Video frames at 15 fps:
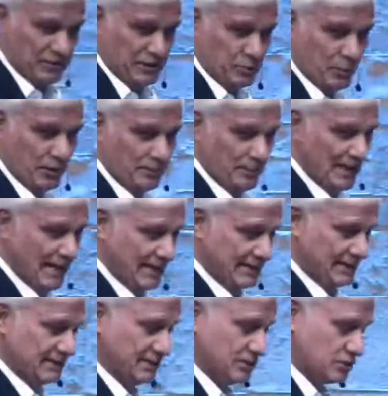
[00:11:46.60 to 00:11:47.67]
and he went
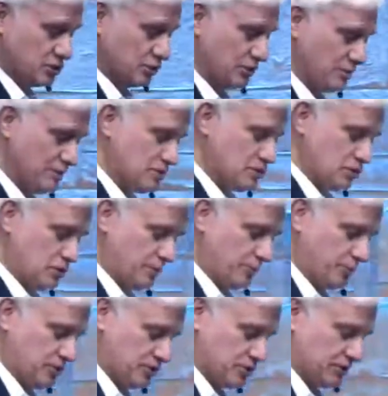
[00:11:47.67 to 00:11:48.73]
back, and they took him into the
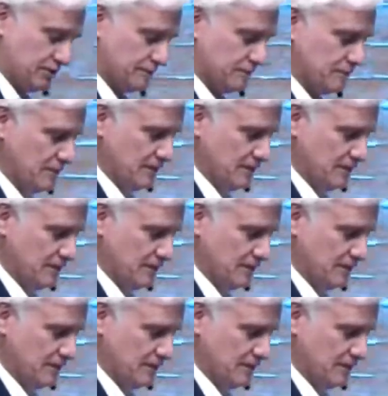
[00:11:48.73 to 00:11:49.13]
prison.